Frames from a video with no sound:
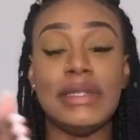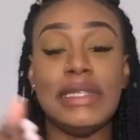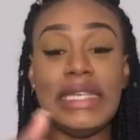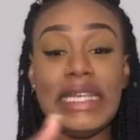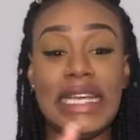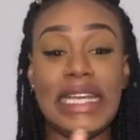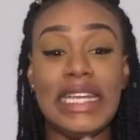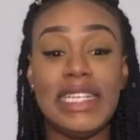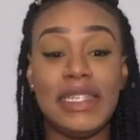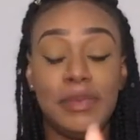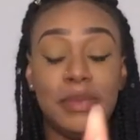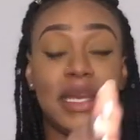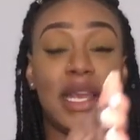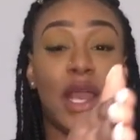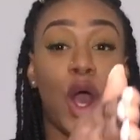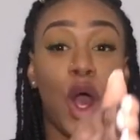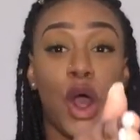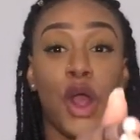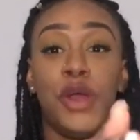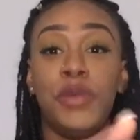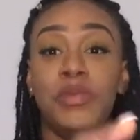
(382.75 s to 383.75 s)
lead me
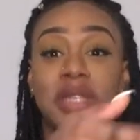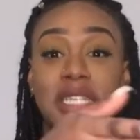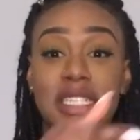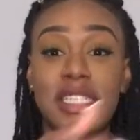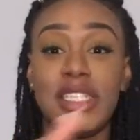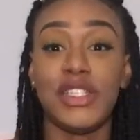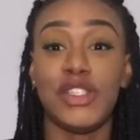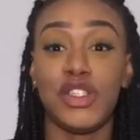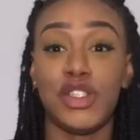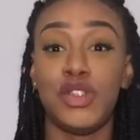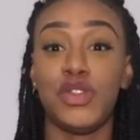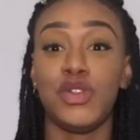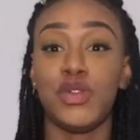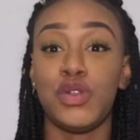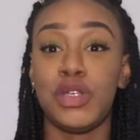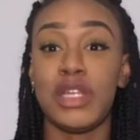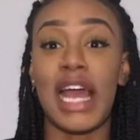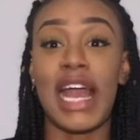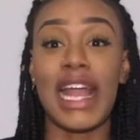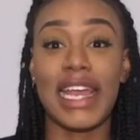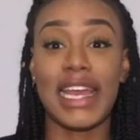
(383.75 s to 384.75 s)
home, this is the
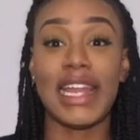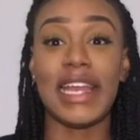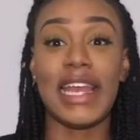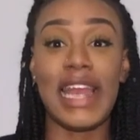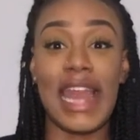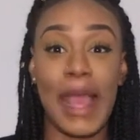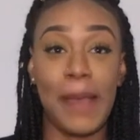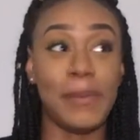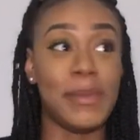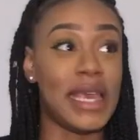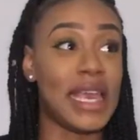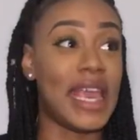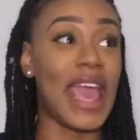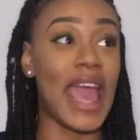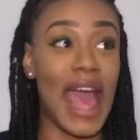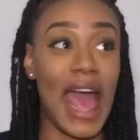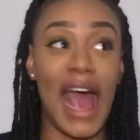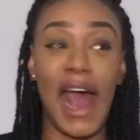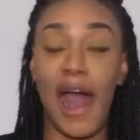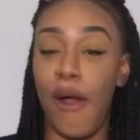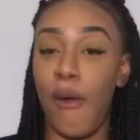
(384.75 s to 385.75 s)
door that can let me
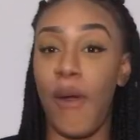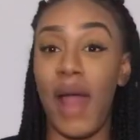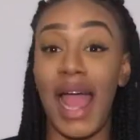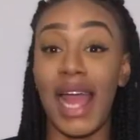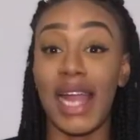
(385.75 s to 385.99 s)
get out,